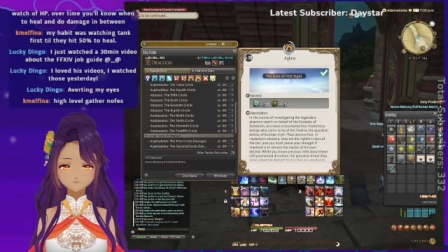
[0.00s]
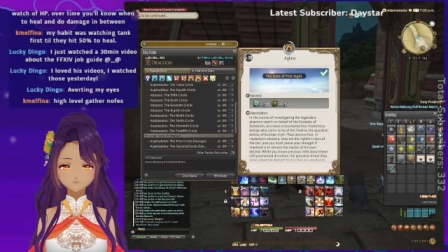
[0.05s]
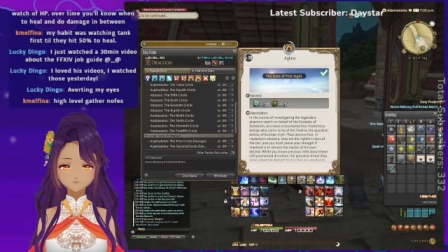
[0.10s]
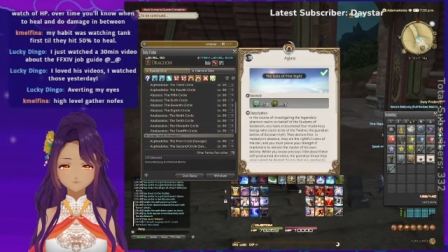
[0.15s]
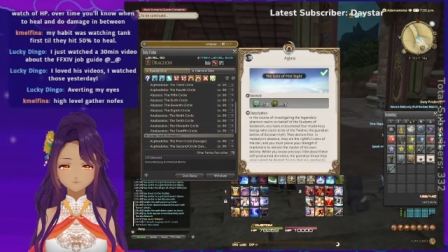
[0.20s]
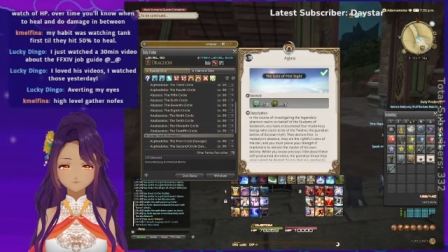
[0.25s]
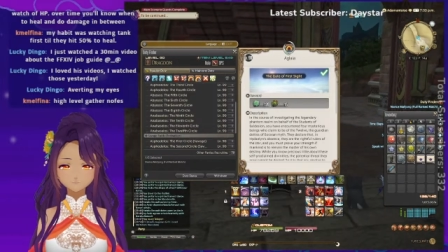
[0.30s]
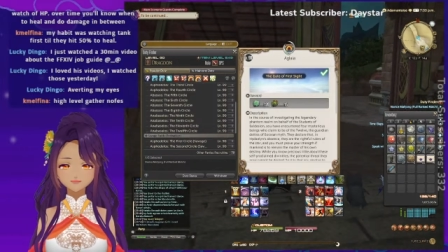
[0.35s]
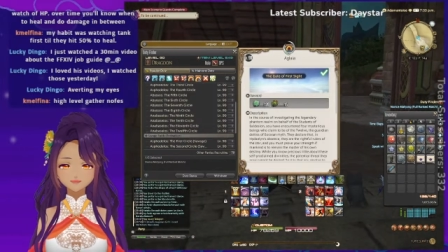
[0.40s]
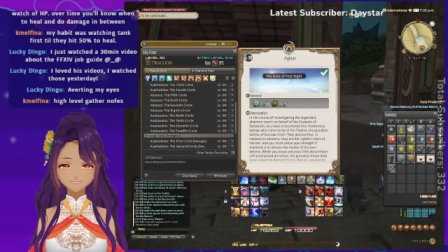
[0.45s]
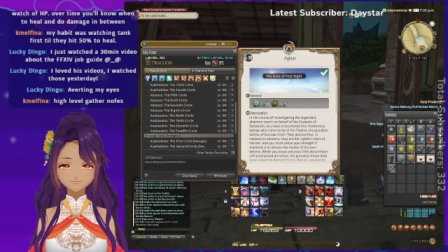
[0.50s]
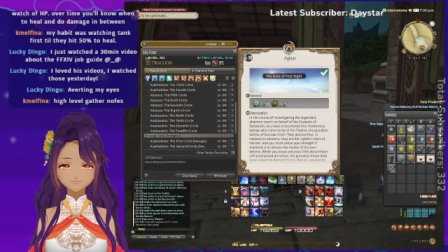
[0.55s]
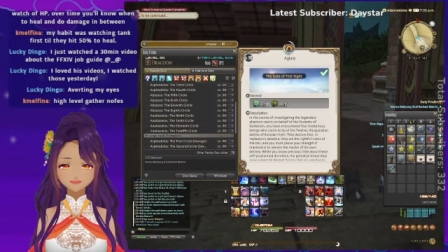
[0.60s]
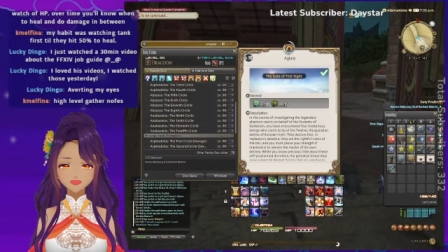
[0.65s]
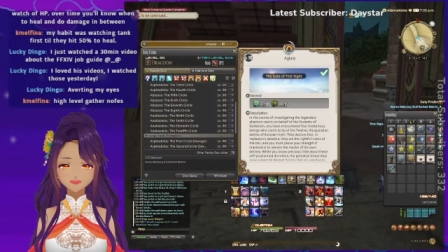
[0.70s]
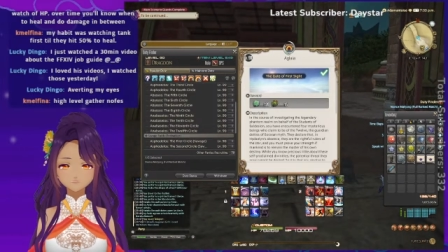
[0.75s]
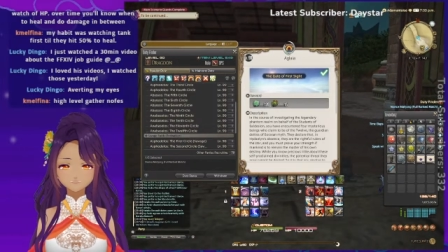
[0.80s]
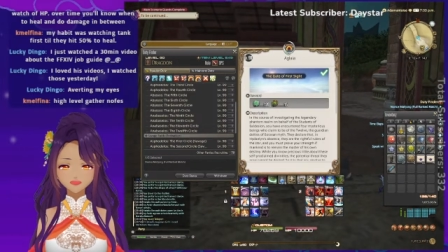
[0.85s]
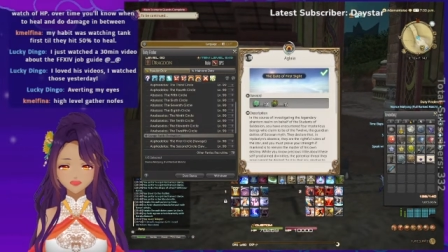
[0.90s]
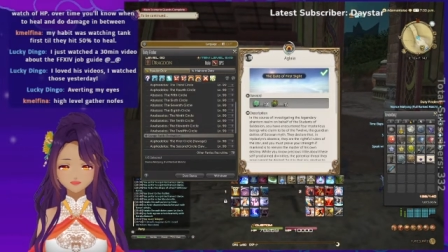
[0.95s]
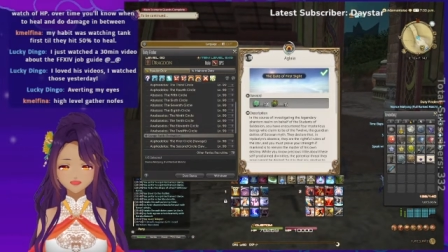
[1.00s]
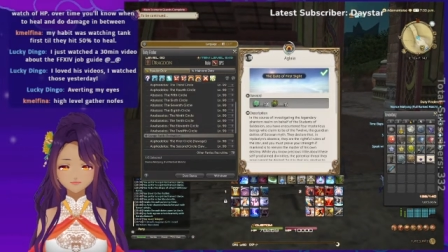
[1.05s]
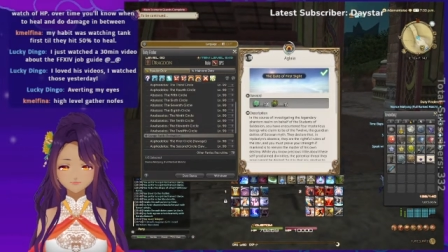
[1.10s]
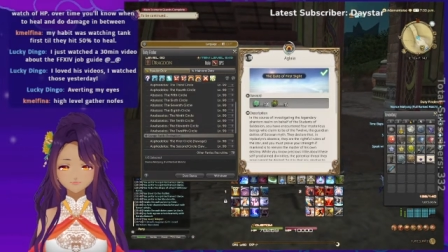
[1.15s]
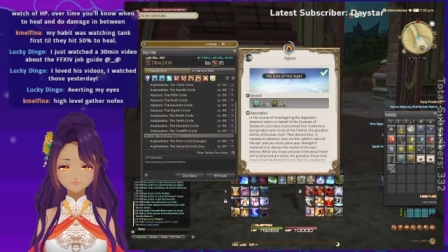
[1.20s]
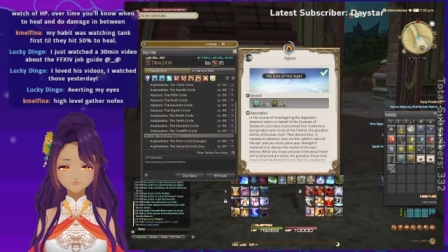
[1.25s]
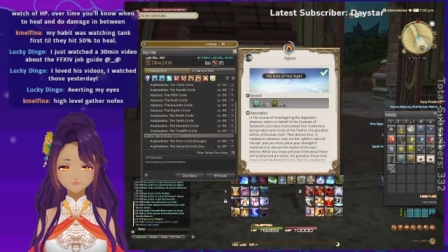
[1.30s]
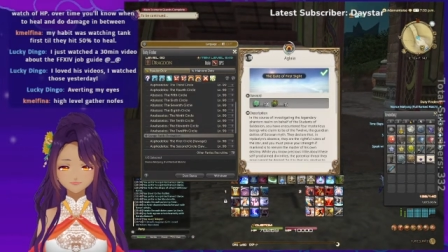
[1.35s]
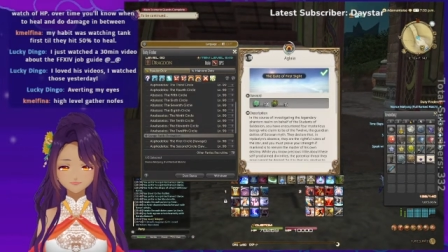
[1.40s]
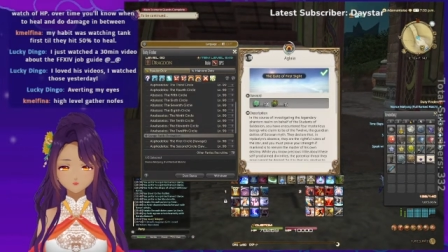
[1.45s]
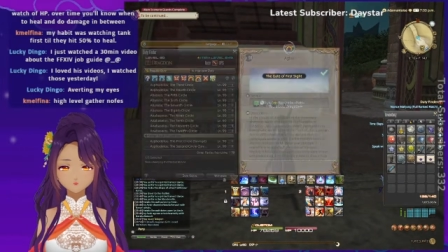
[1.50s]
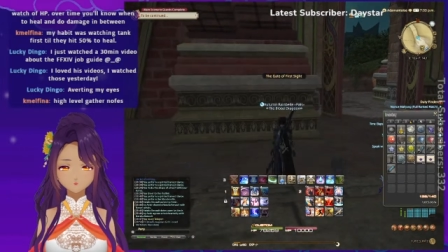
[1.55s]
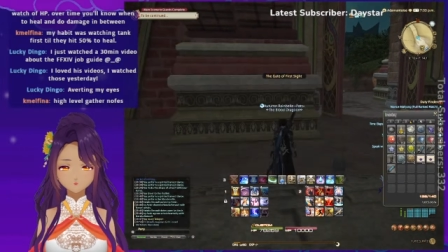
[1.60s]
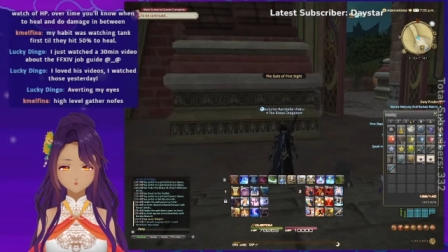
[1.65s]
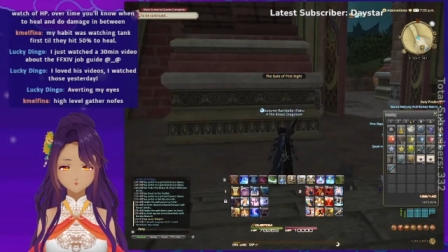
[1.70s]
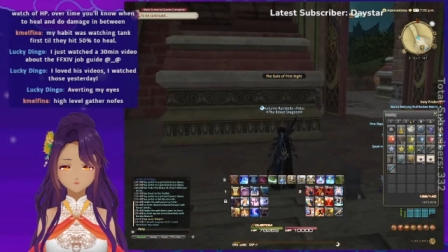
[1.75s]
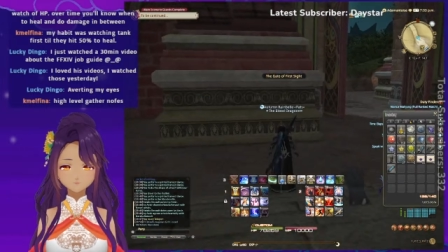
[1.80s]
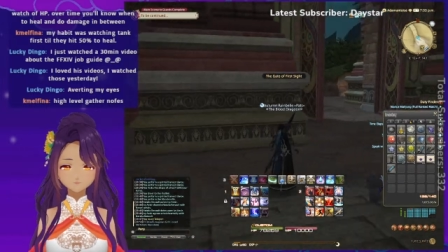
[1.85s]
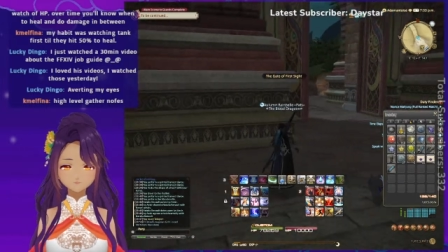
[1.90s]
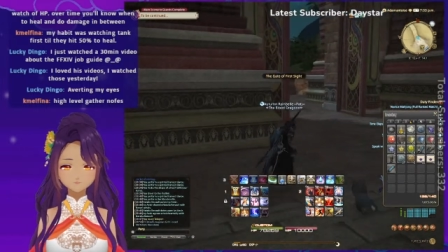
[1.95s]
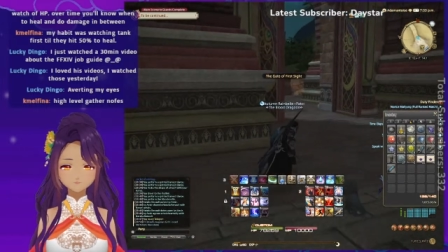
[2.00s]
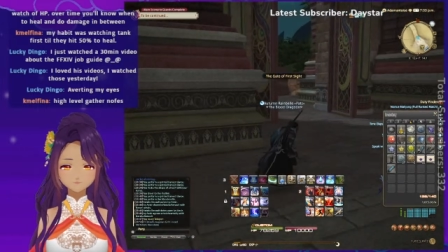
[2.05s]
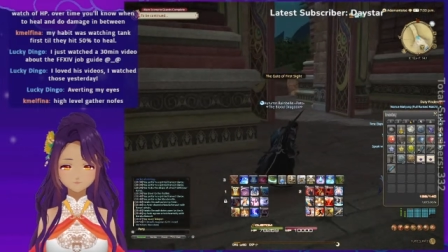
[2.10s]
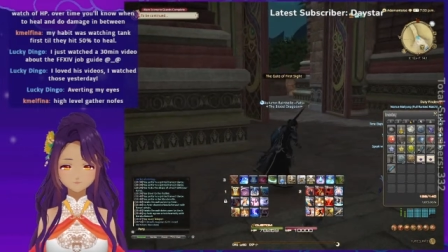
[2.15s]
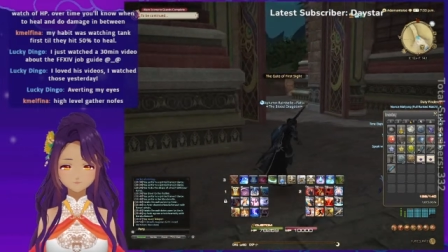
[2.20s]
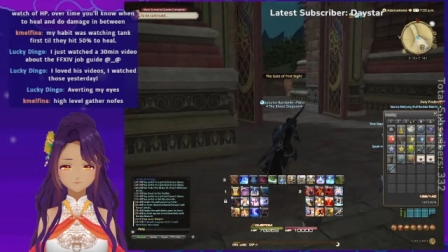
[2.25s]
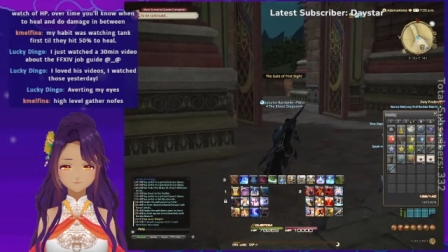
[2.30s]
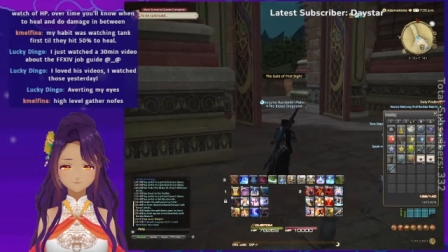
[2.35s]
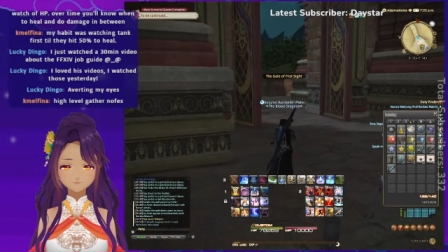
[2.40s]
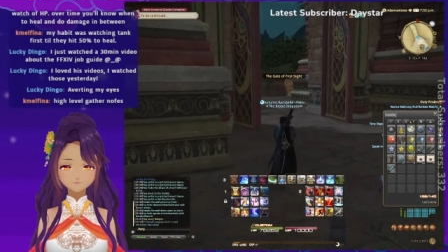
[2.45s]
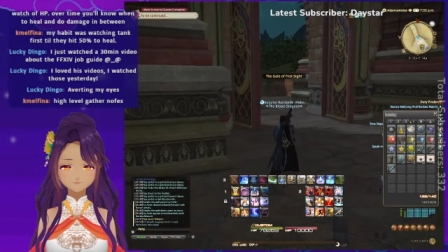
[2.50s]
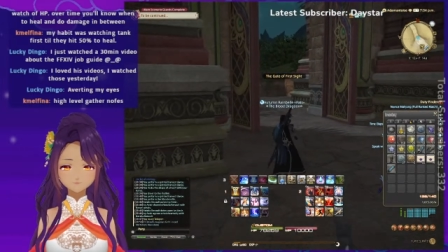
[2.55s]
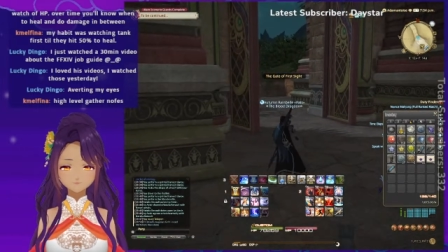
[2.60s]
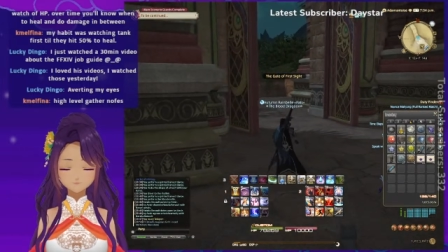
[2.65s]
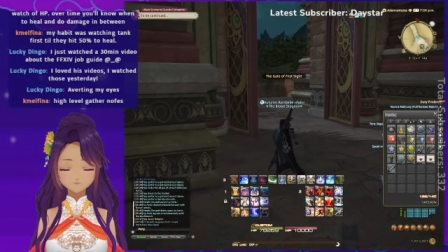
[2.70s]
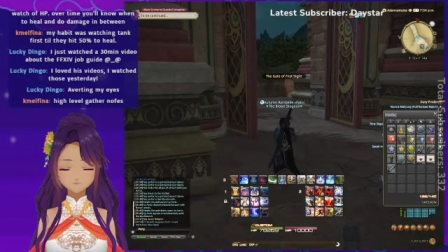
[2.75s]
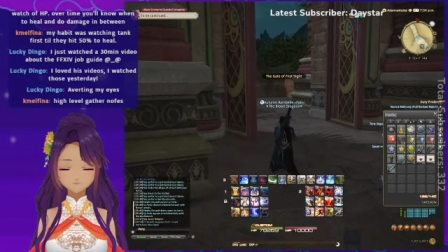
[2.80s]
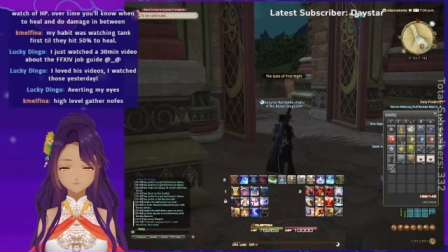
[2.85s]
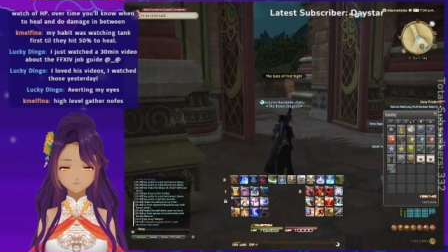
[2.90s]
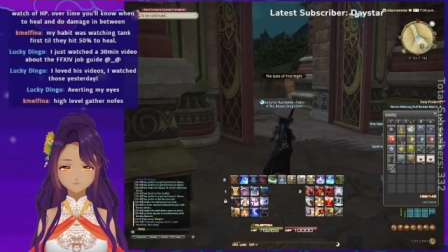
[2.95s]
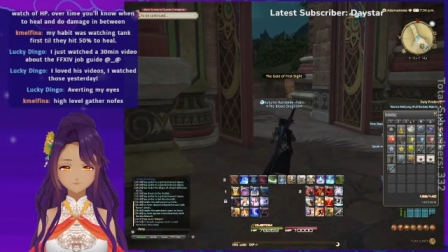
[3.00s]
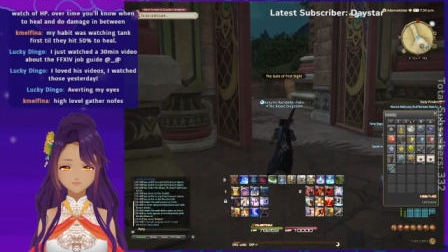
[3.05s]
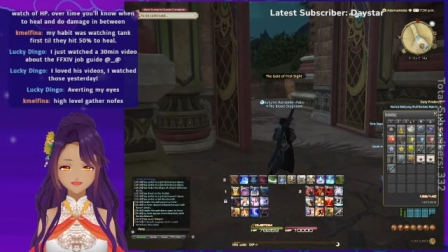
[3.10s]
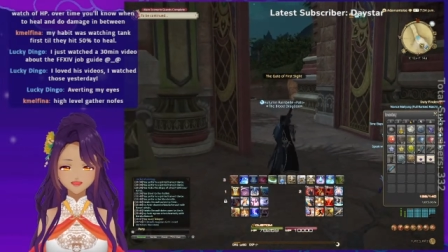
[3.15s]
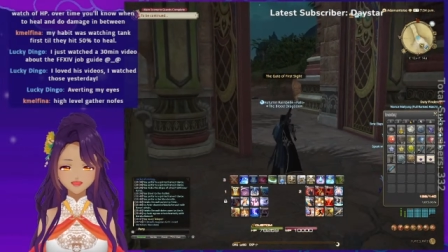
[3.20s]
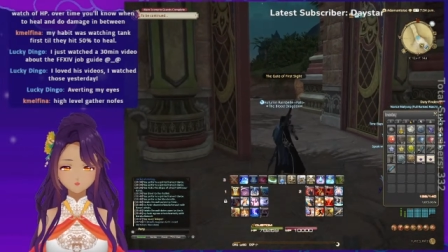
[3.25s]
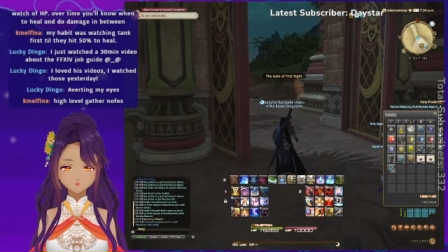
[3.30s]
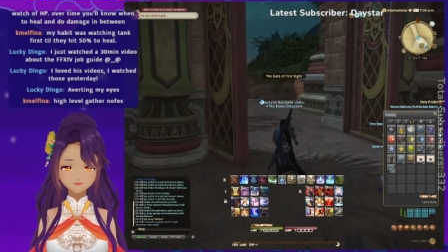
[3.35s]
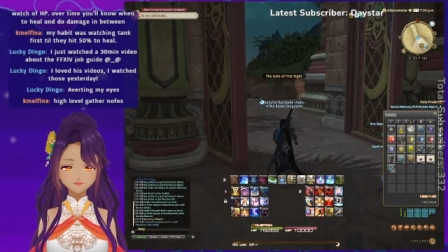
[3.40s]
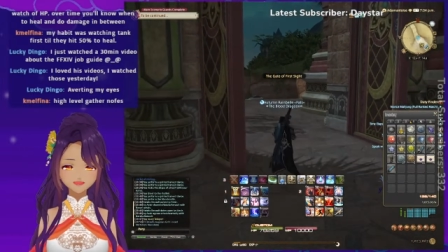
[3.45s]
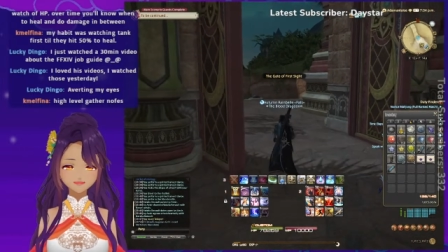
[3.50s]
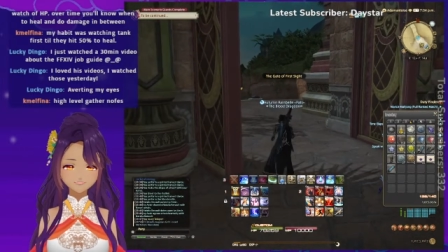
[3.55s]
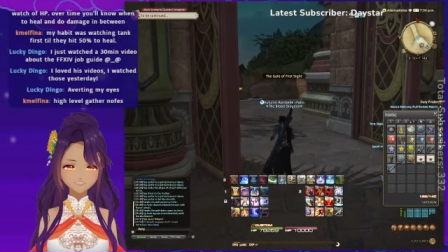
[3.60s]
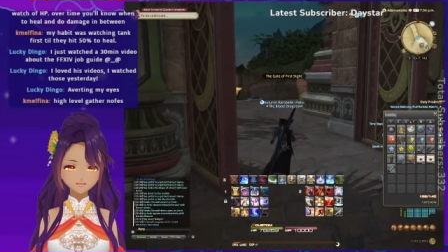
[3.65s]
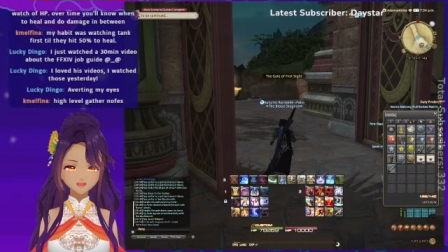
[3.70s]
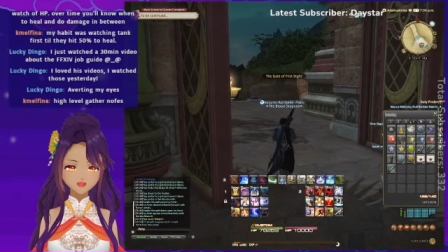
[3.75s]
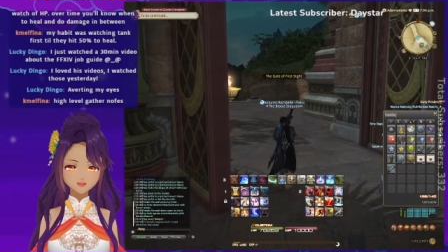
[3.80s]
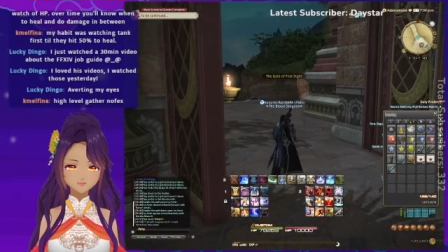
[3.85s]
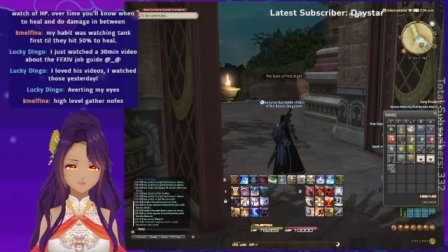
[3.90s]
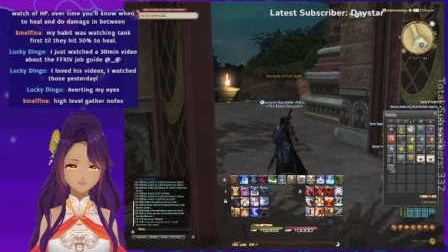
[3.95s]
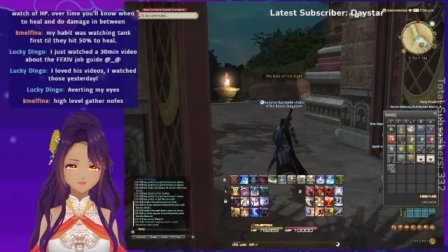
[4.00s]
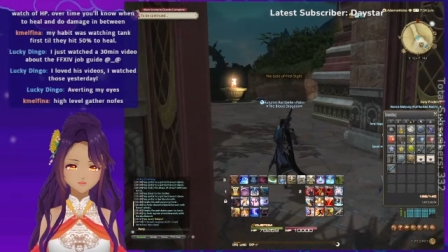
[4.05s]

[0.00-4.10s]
And then also this one, too. Alright, I'm gonna run out,